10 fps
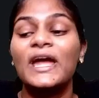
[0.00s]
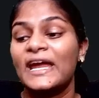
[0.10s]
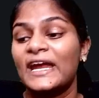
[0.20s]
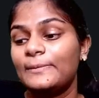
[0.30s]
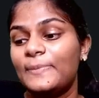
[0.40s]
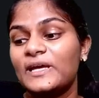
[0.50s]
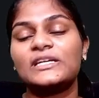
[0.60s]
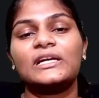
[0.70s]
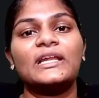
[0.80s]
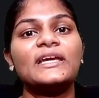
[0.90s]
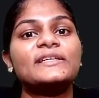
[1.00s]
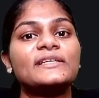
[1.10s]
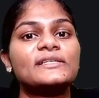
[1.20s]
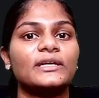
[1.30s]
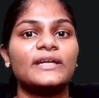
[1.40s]
It is
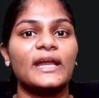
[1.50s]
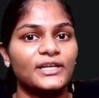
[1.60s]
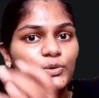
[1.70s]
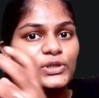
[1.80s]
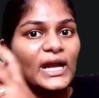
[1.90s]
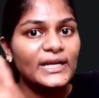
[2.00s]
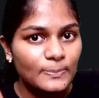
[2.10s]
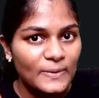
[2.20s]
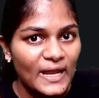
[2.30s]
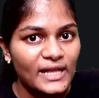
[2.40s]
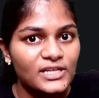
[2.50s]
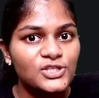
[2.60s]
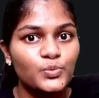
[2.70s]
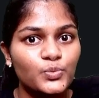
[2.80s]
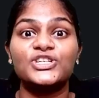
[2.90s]
connected to that appliance
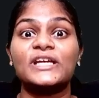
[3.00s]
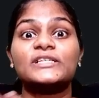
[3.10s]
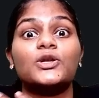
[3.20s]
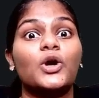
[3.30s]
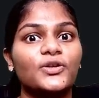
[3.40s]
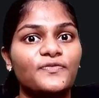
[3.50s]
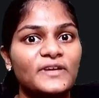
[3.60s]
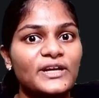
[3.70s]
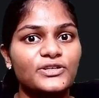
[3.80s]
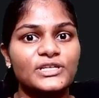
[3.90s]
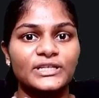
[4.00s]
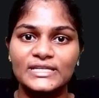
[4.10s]
which takes a lot of electricity,